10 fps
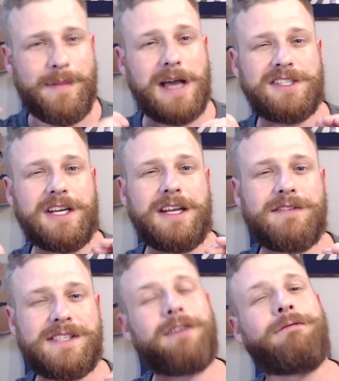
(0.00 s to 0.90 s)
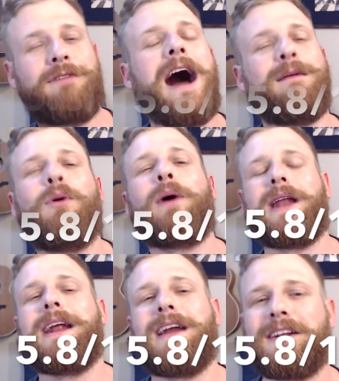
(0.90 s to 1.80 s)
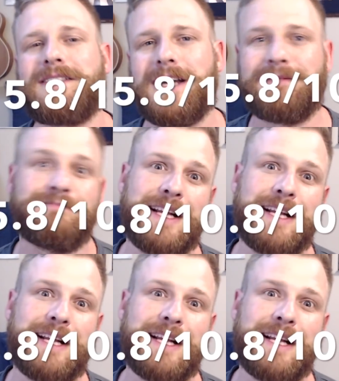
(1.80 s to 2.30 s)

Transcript: I'm actually going to give this a 5.8 out of 10.